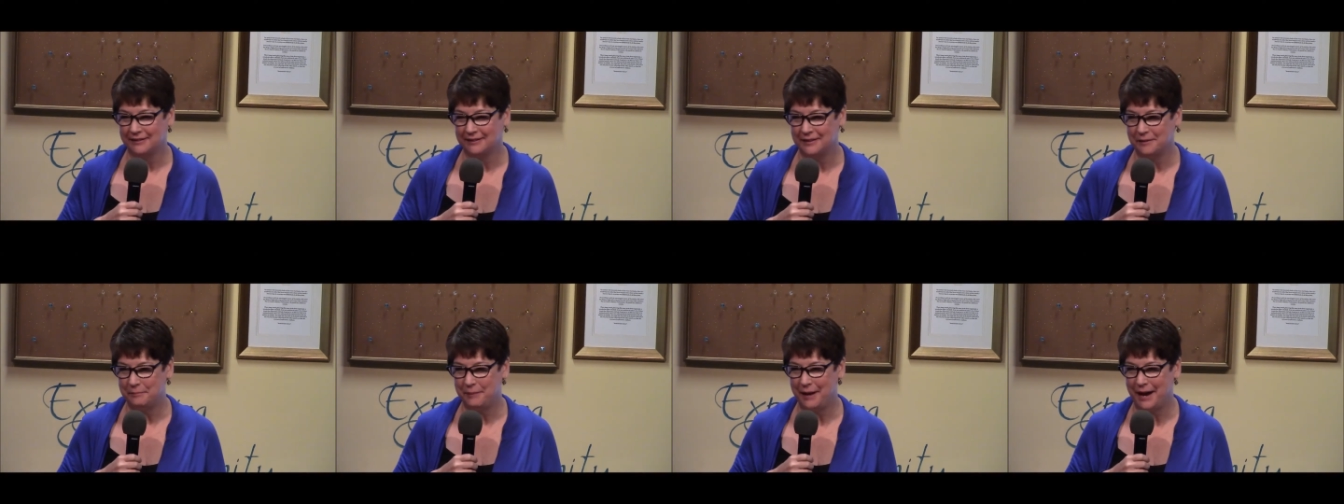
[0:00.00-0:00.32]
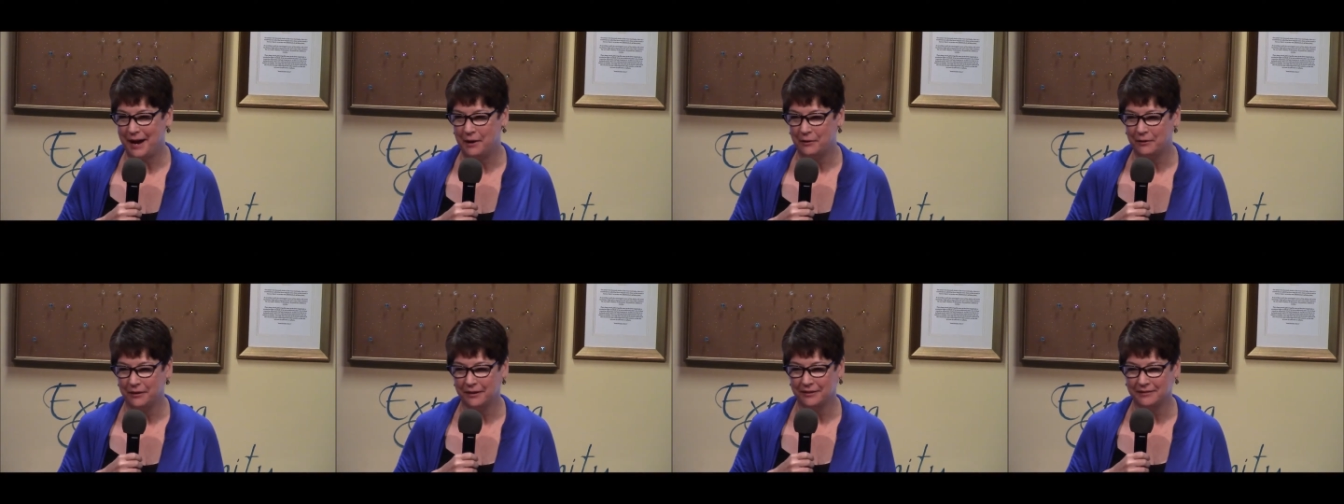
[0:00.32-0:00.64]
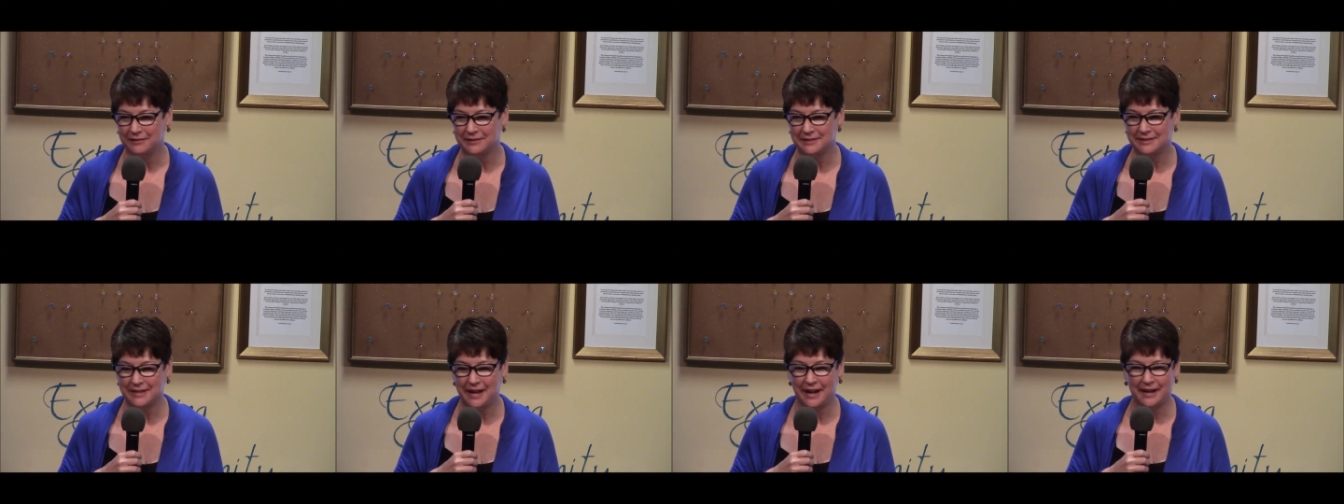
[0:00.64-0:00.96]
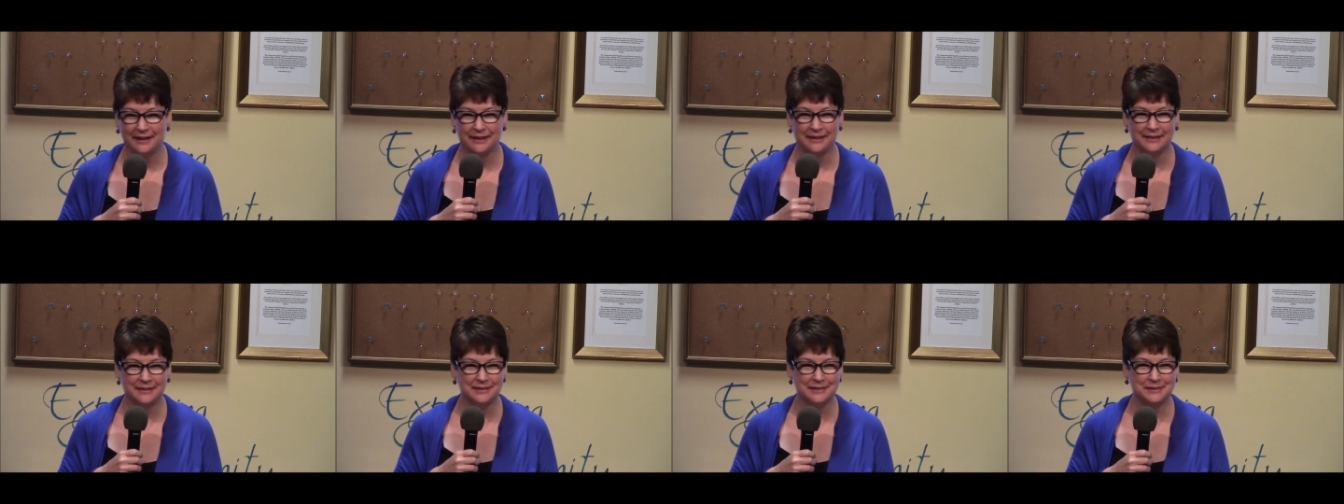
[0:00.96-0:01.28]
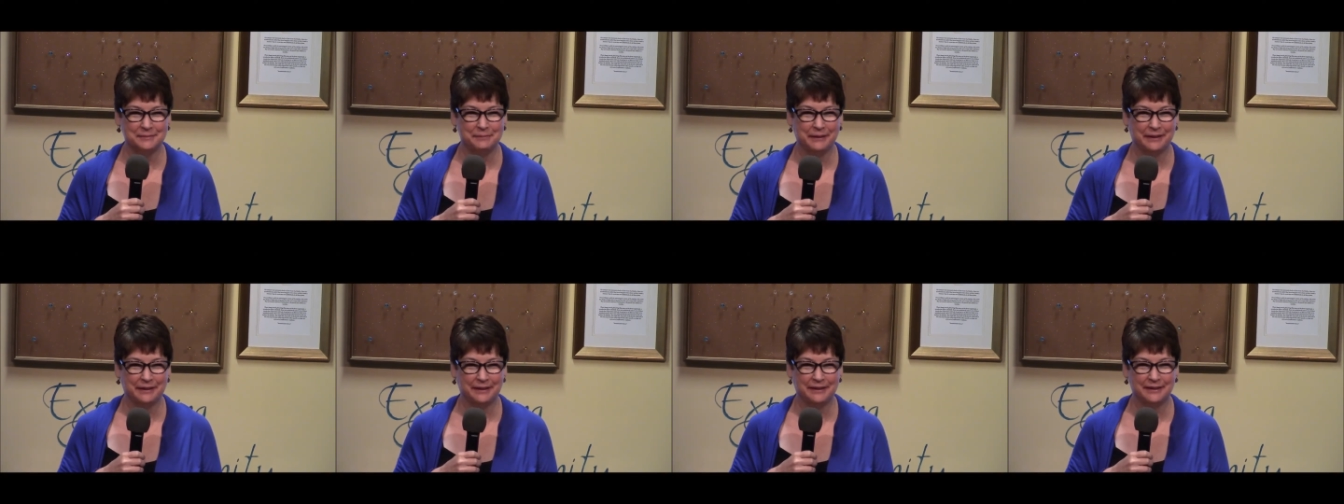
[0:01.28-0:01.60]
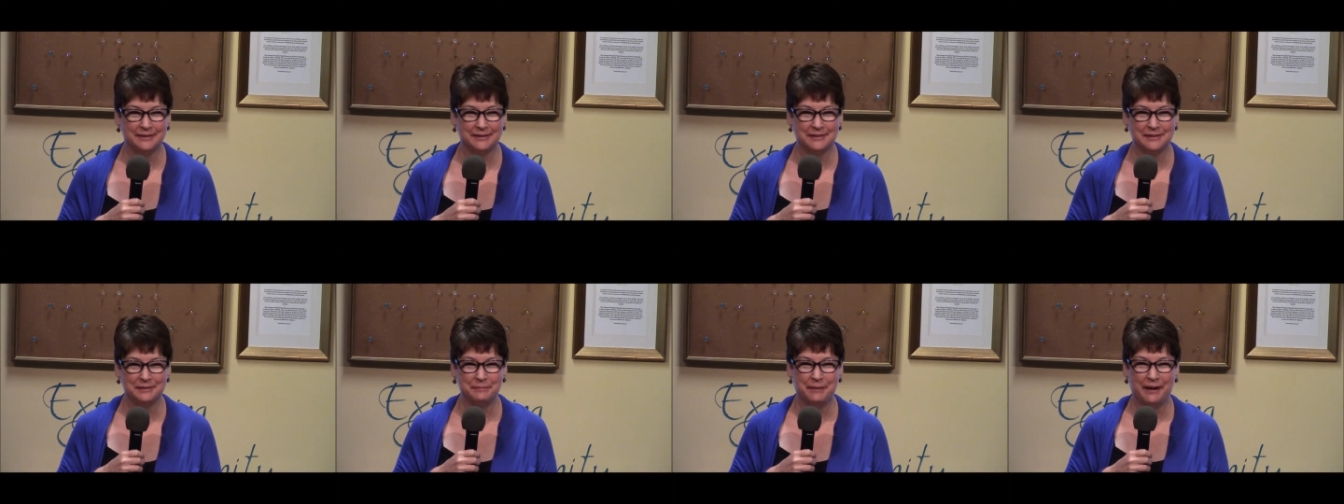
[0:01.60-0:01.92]
the power of silence,
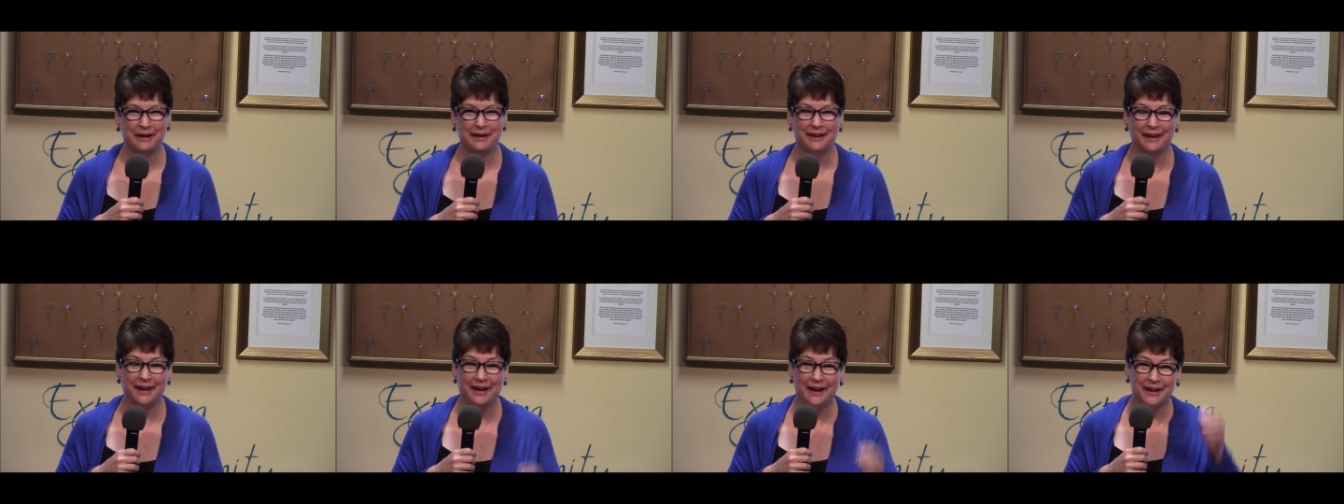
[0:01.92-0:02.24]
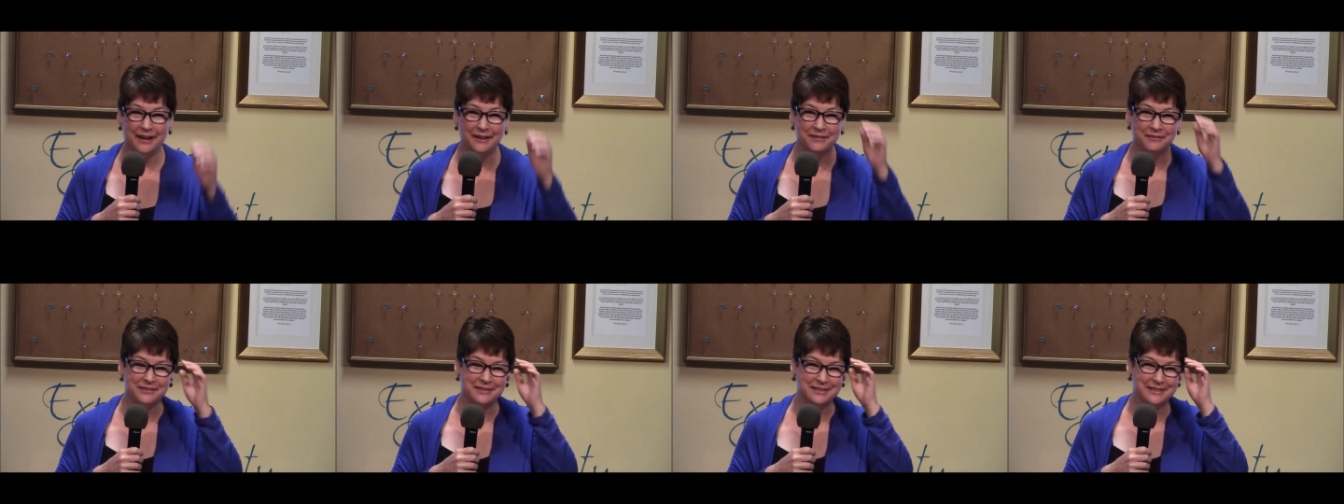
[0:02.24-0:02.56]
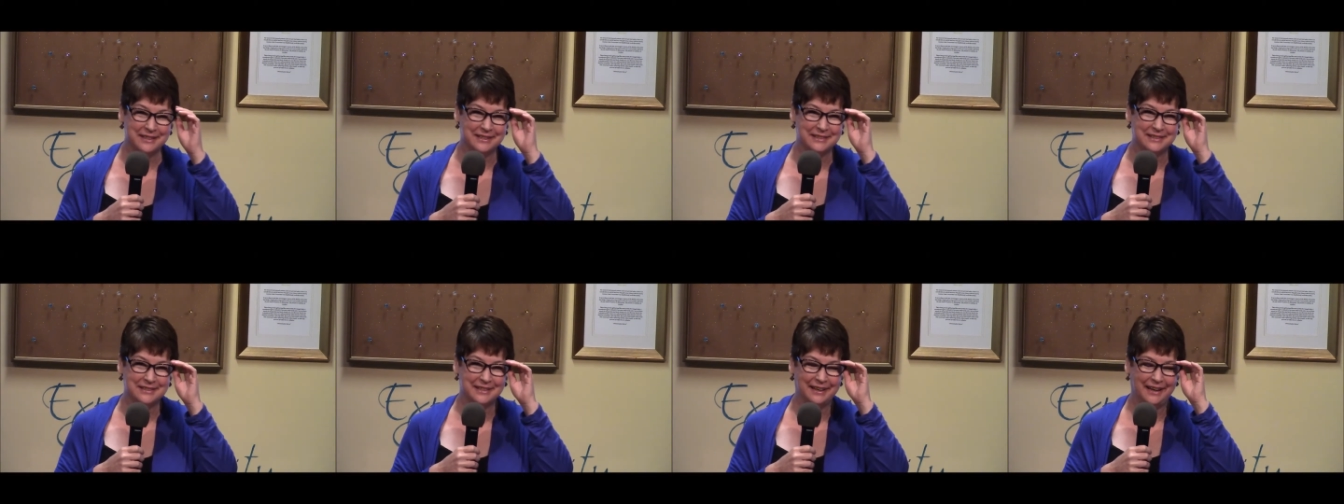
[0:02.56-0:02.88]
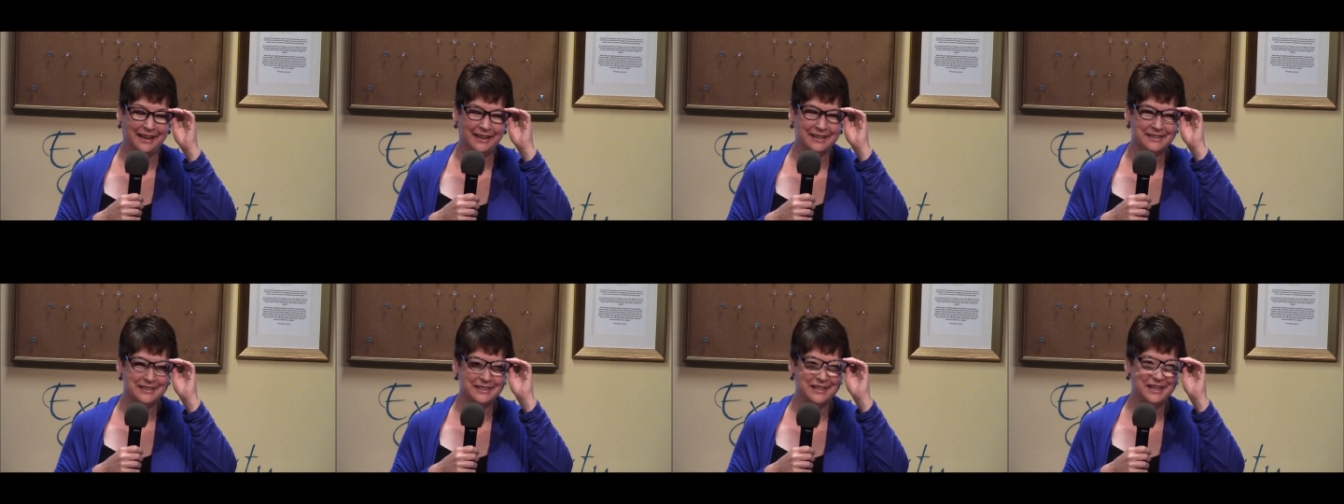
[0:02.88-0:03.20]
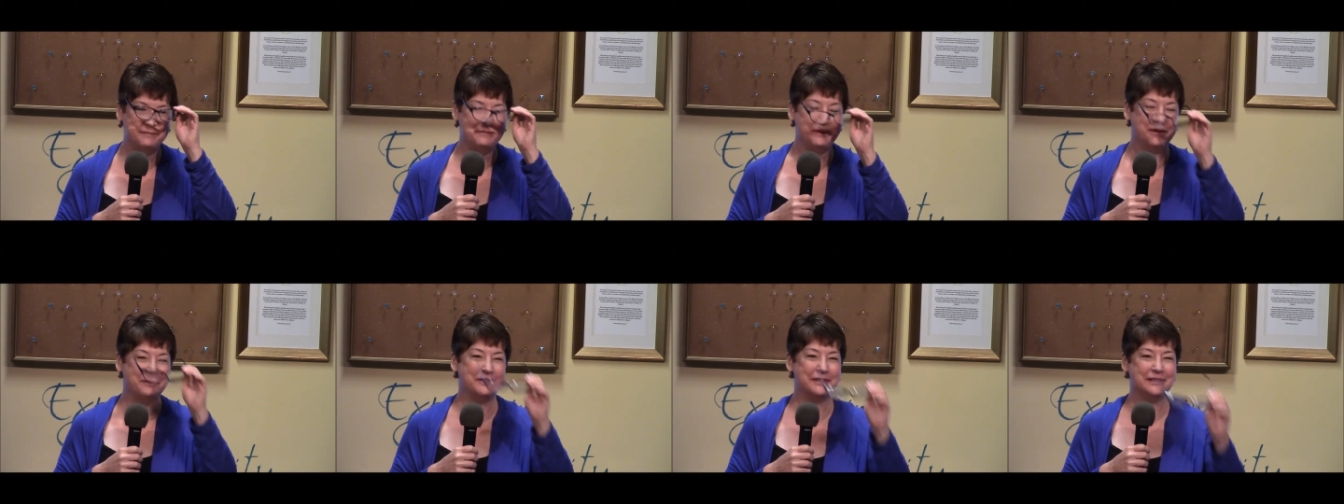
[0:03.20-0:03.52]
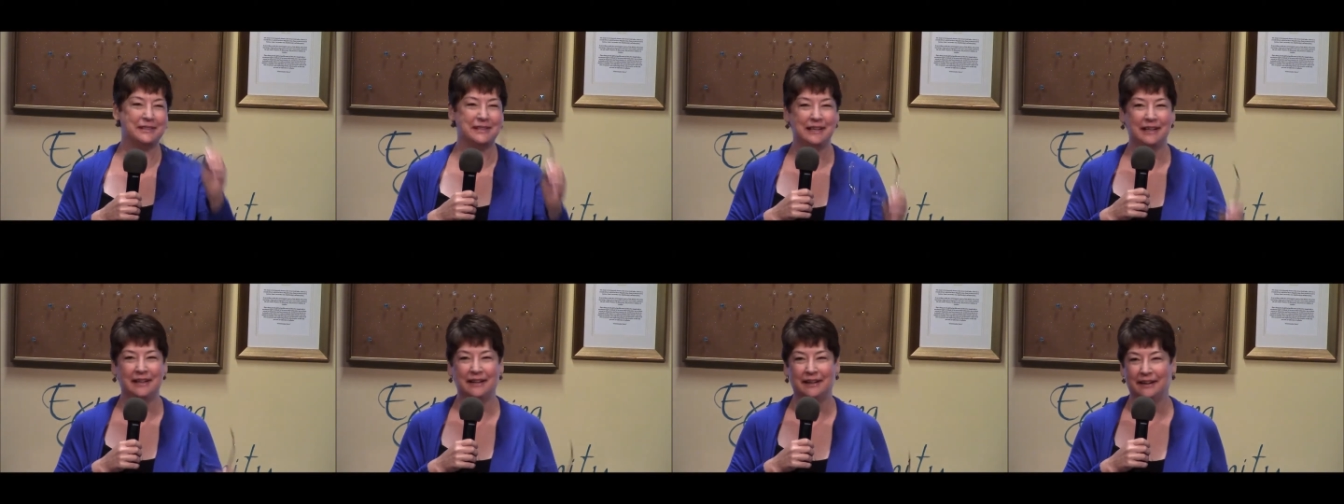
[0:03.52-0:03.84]
because my life, since the last time I was
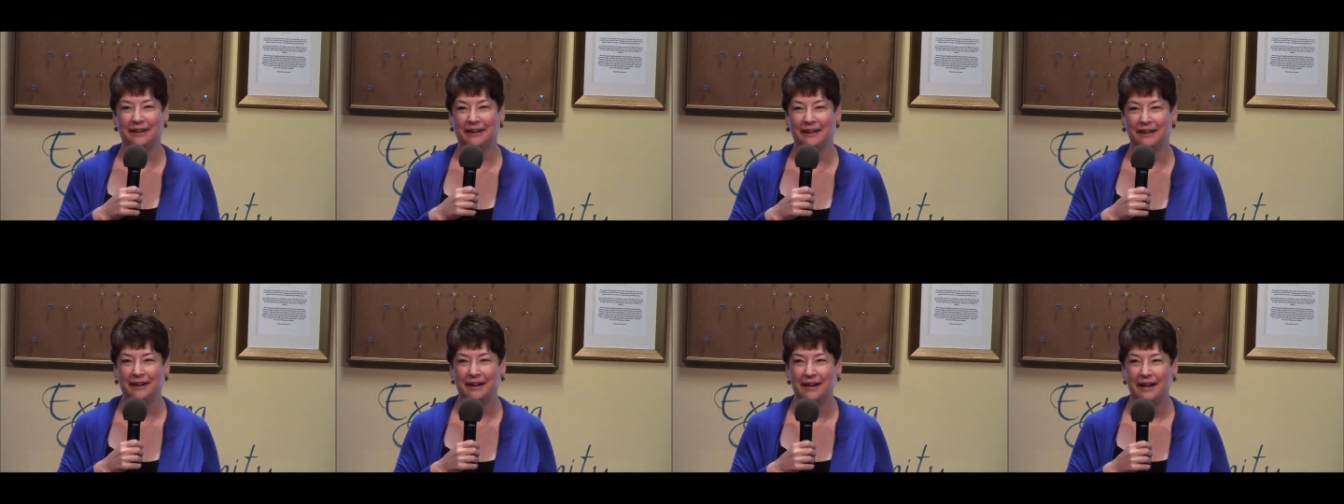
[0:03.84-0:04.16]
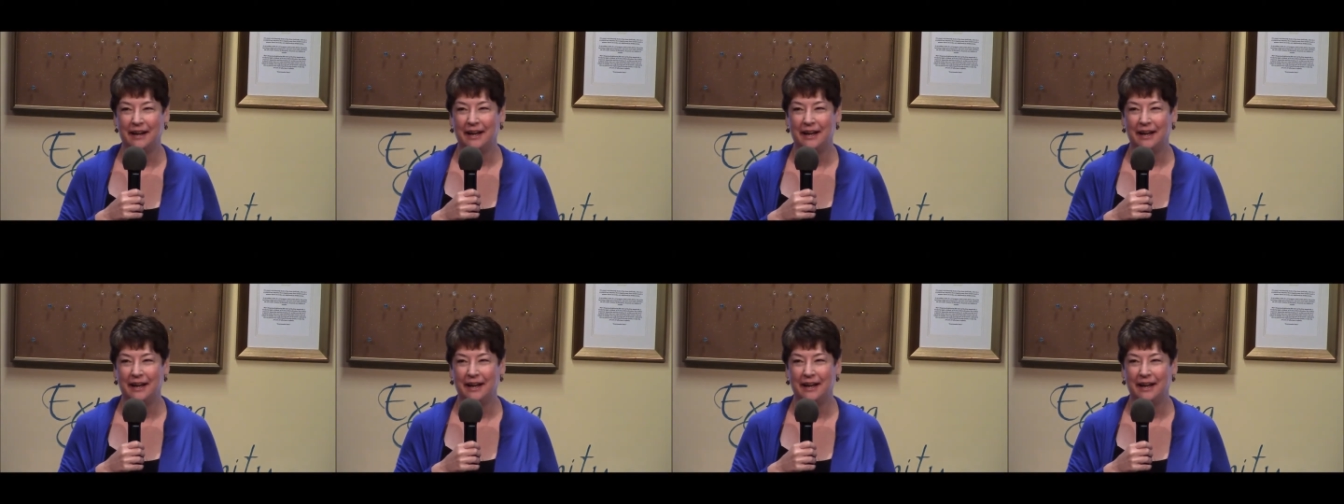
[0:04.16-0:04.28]
here,